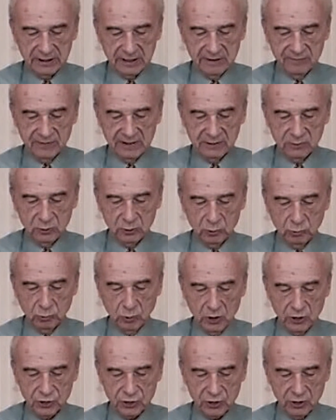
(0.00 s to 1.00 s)
even to
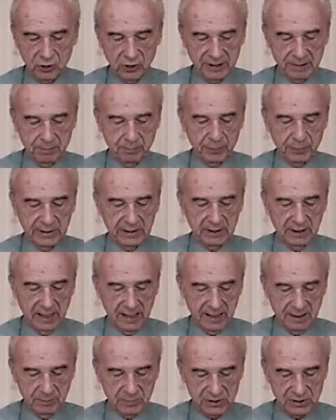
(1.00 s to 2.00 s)
watch Olympic
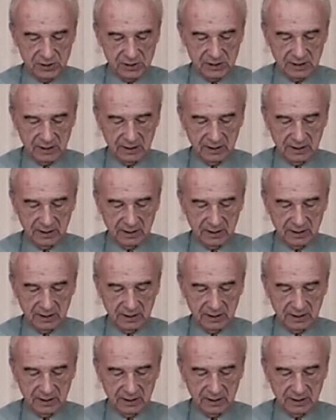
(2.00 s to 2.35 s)
Games.